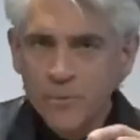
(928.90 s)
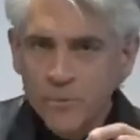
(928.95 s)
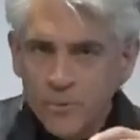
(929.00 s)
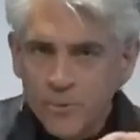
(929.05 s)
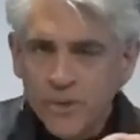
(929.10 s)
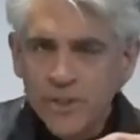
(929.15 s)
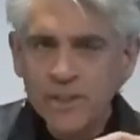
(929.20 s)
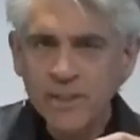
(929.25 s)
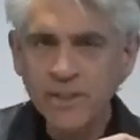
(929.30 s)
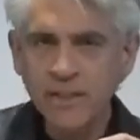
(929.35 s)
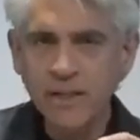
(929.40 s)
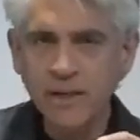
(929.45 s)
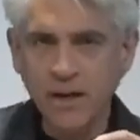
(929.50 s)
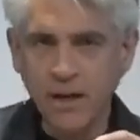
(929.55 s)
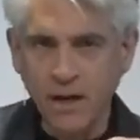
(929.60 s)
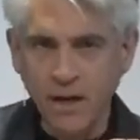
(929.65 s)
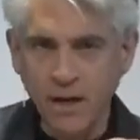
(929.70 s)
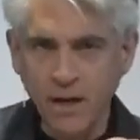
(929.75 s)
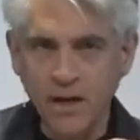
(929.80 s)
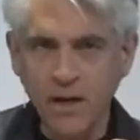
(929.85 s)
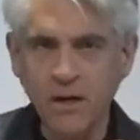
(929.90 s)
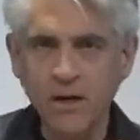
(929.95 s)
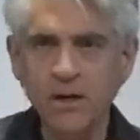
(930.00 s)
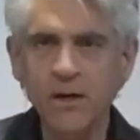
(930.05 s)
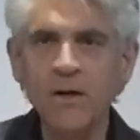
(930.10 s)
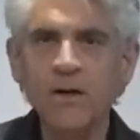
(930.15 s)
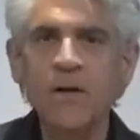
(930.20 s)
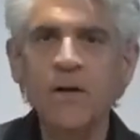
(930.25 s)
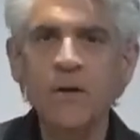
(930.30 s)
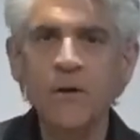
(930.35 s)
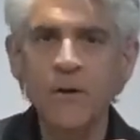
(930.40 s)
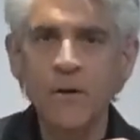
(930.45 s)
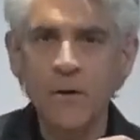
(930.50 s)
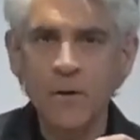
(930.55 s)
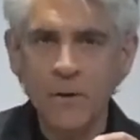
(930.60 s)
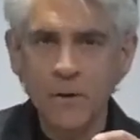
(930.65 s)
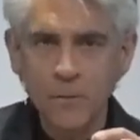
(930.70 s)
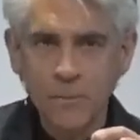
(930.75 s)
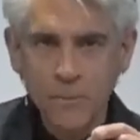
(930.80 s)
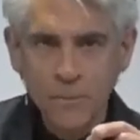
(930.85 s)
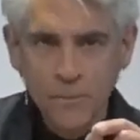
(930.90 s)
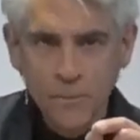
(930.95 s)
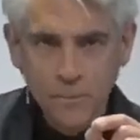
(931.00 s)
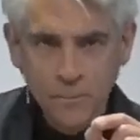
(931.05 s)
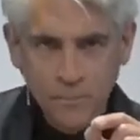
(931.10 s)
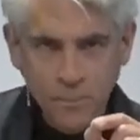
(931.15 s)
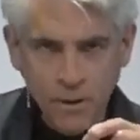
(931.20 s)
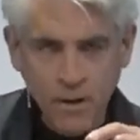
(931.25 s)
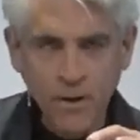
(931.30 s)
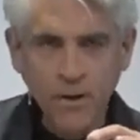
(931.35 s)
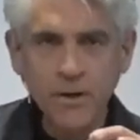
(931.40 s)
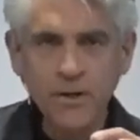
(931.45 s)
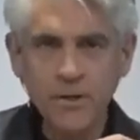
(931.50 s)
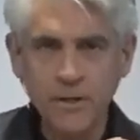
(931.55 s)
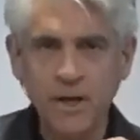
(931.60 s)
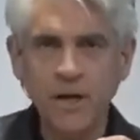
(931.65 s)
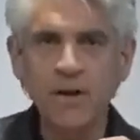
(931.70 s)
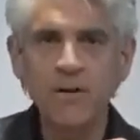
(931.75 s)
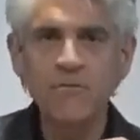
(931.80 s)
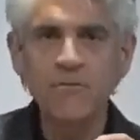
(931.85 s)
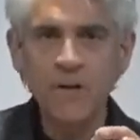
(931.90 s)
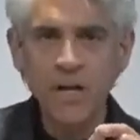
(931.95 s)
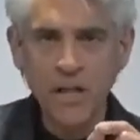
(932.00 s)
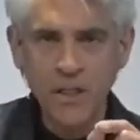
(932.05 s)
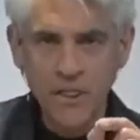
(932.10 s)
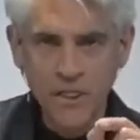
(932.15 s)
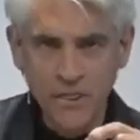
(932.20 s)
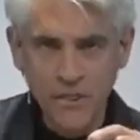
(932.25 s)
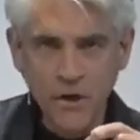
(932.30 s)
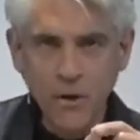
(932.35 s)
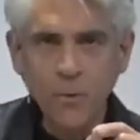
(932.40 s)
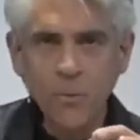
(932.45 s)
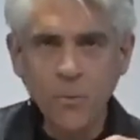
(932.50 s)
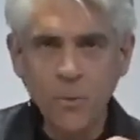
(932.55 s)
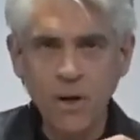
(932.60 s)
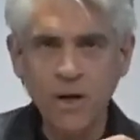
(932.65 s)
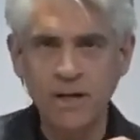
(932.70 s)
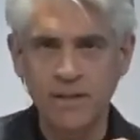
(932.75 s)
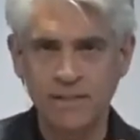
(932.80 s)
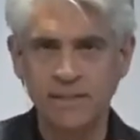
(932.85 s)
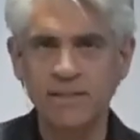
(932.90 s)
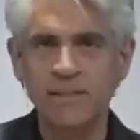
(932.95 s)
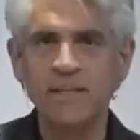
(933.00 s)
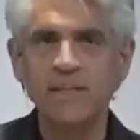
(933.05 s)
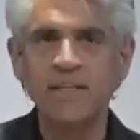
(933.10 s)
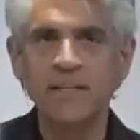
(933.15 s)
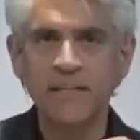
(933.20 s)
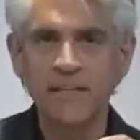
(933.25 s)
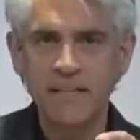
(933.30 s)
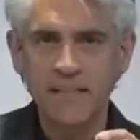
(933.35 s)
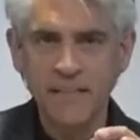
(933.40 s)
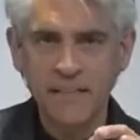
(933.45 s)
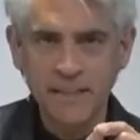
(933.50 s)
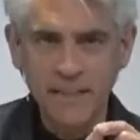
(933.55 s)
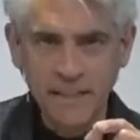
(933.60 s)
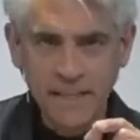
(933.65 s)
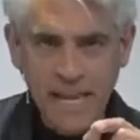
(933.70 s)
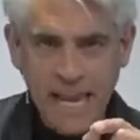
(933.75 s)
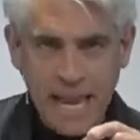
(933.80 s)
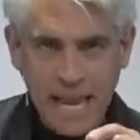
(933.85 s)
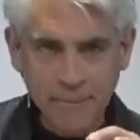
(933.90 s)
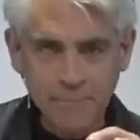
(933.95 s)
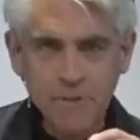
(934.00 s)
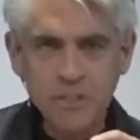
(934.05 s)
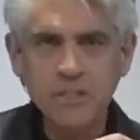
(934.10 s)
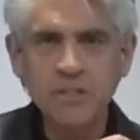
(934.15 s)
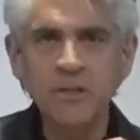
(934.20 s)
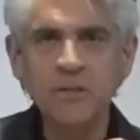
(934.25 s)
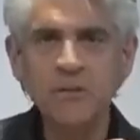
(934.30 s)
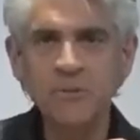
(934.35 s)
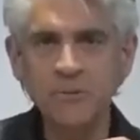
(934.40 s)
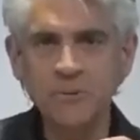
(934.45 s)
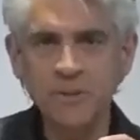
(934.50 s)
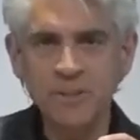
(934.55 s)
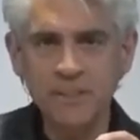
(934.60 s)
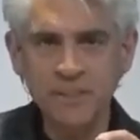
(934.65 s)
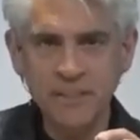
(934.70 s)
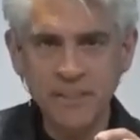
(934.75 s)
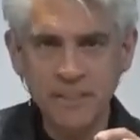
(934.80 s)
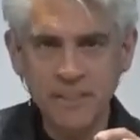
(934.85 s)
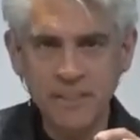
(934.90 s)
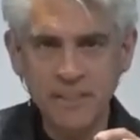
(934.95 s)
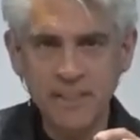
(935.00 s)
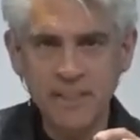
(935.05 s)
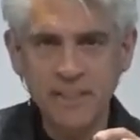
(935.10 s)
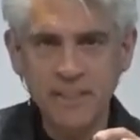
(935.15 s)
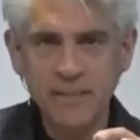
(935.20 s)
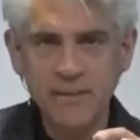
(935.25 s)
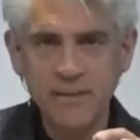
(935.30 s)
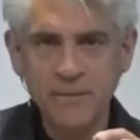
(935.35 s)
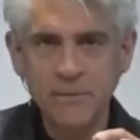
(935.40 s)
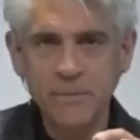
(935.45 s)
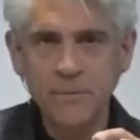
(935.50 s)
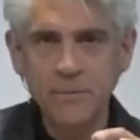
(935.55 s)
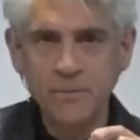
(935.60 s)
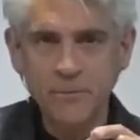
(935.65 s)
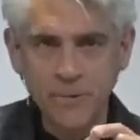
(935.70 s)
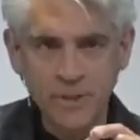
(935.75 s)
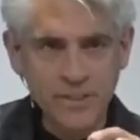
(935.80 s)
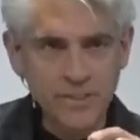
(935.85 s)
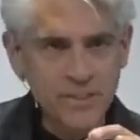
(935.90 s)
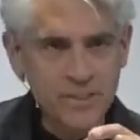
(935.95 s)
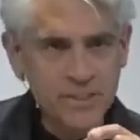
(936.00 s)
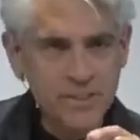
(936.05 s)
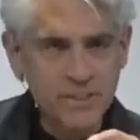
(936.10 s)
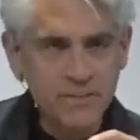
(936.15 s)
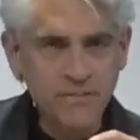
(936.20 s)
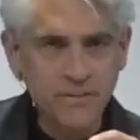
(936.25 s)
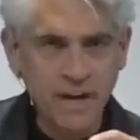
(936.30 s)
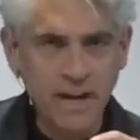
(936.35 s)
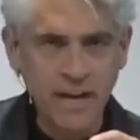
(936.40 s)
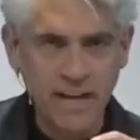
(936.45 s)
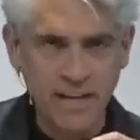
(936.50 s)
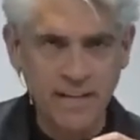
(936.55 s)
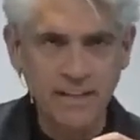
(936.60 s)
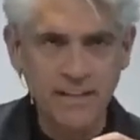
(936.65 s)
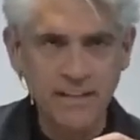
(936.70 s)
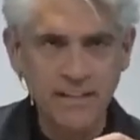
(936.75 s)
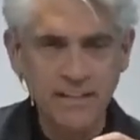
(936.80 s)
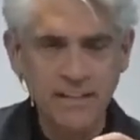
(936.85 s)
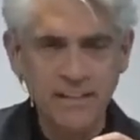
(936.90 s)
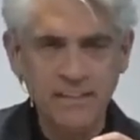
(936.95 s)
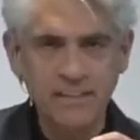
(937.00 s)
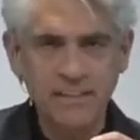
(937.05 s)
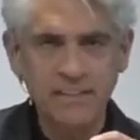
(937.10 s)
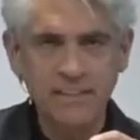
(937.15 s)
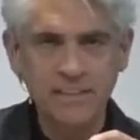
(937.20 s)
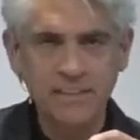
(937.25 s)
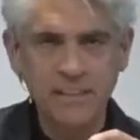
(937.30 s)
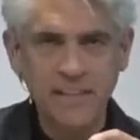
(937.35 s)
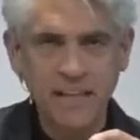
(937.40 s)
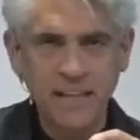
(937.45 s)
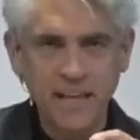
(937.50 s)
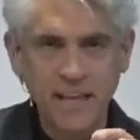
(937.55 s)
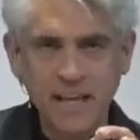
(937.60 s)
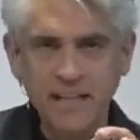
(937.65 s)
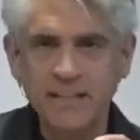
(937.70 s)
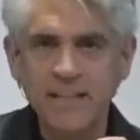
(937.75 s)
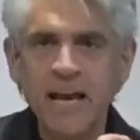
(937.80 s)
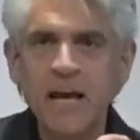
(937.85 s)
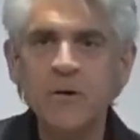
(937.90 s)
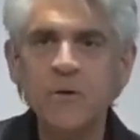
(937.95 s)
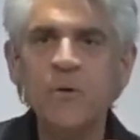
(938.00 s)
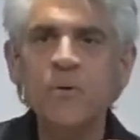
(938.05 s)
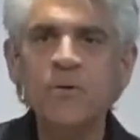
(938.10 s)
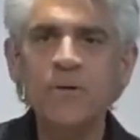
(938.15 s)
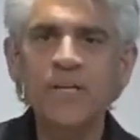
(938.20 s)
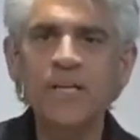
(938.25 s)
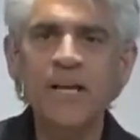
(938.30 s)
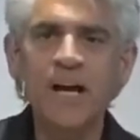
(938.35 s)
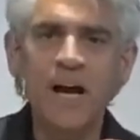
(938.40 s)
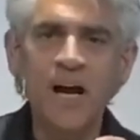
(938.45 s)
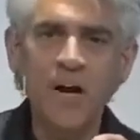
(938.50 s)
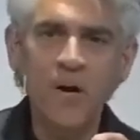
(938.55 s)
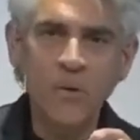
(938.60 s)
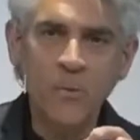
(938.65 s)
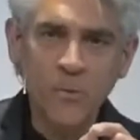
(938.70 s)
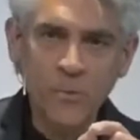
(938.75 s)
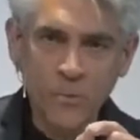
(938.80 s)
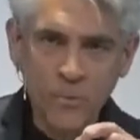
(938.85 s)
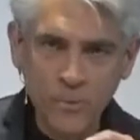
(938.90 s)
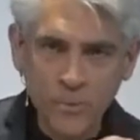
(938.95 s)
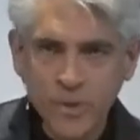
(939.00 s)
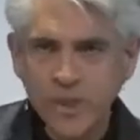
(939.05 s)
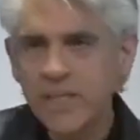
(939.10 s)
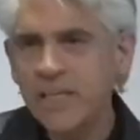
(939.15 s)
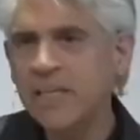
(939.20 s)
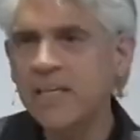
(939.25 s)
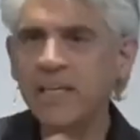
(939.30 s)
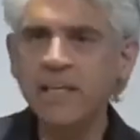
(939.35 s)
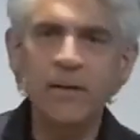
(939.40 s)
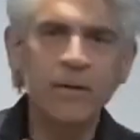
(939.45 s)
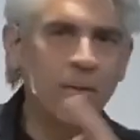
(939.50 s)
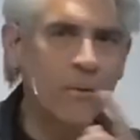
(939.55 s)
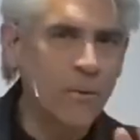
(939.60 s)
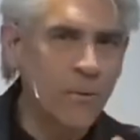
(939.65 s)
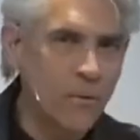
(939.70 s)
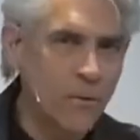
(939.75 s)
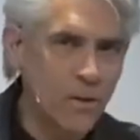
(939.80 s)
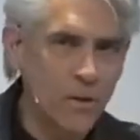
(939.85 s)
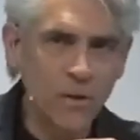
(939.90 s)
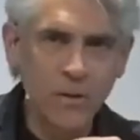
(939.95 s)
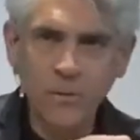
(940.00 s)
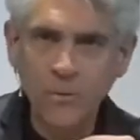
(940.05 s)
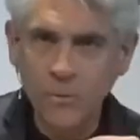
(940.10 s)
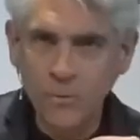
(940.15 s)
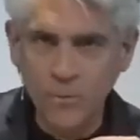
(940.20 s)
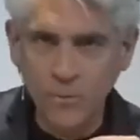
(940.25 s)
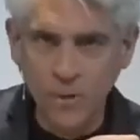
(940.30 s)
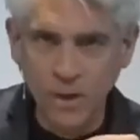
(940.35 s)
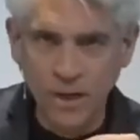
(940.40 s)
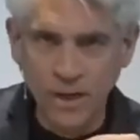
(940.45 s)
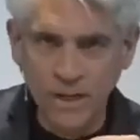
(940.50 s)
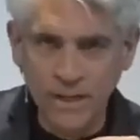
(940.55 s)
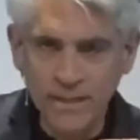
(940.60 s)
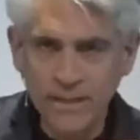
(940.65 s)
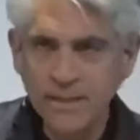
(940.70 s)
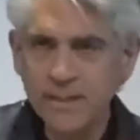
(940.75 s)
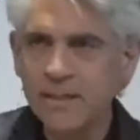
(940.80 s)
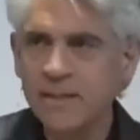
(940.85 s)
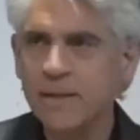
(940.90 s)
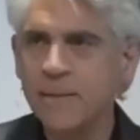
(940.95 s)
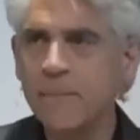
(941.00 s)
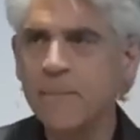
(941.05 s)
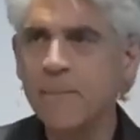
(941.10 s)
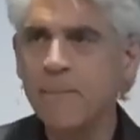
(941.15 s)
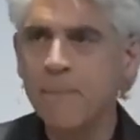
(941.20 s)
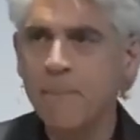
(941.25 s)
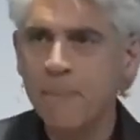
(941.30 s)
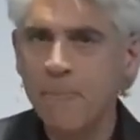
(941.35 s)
we really are part of the One, the Absolute, which is divine. And not only are we all one,